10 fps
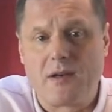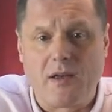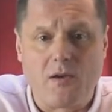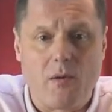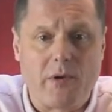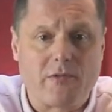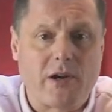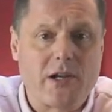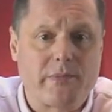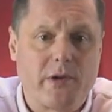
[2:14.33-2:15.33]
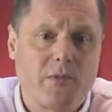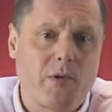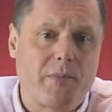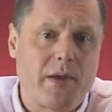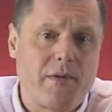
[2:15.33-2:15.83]
A common arrangement
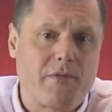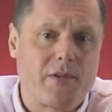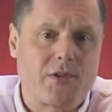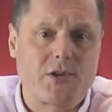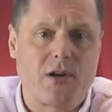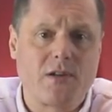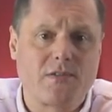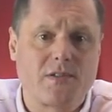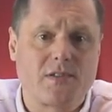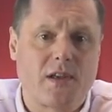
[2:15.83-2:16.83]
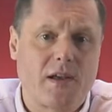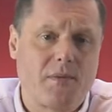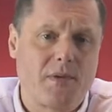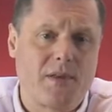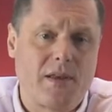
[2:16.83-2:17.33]
would be for the child to stay
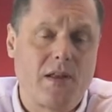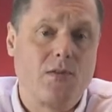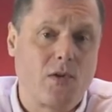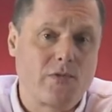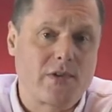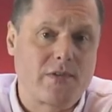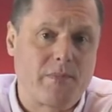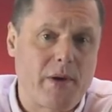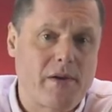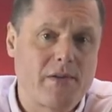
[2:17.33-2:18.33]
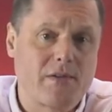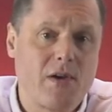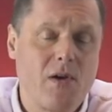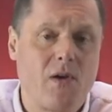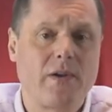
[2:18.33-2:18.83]
with the non-resident
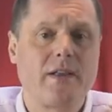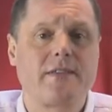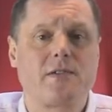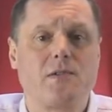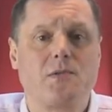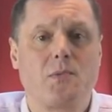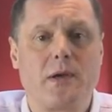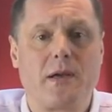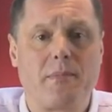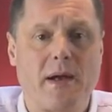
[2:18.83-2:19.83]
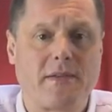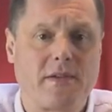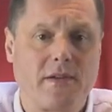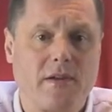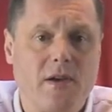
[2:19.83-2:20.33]
parent on a two-week
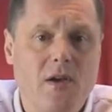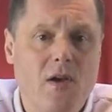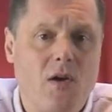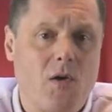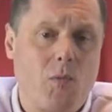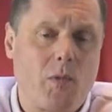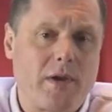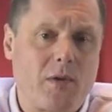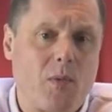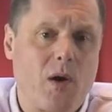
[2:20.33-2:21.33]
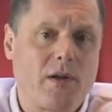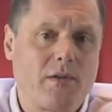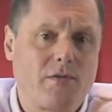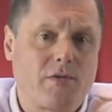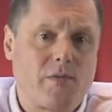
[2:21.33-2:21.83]
pattern. On week
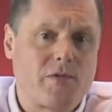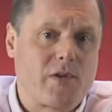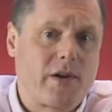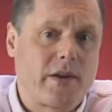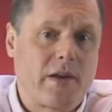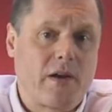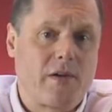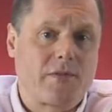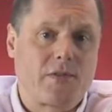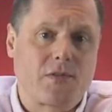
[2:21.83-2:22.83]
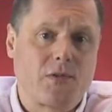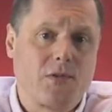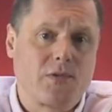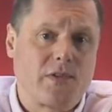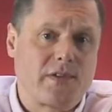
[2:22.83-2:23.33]
one, from Friday after
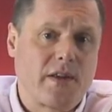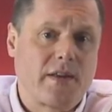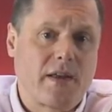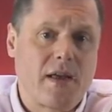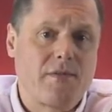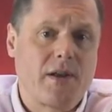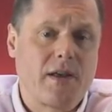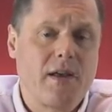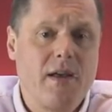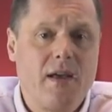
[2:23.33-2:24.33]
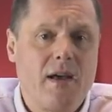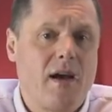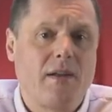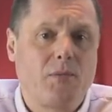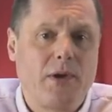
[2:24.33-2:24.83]
school to Sunday evening,
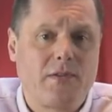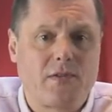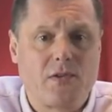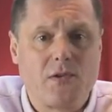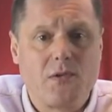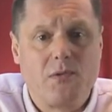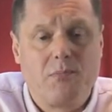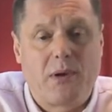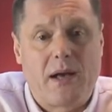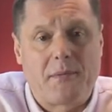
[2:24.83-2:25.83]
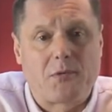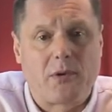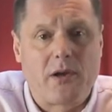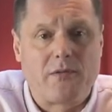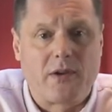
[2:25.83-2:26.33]
and week two, perhaps
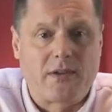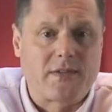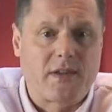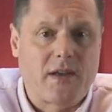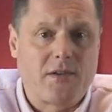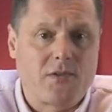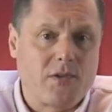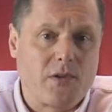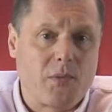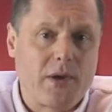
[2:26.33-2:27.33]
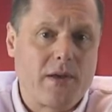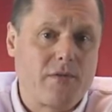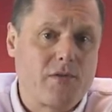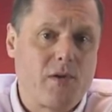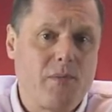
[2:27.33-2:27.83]
one overnight stay during the week
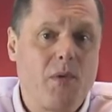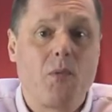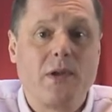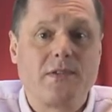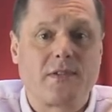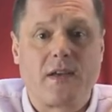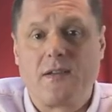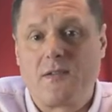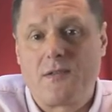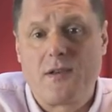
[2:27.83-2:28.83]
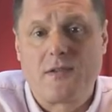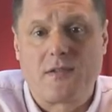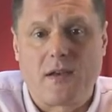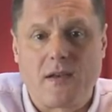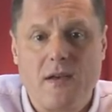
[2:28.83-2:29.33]
from Wednesday to
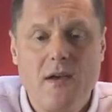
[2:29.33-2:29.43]
Thursday.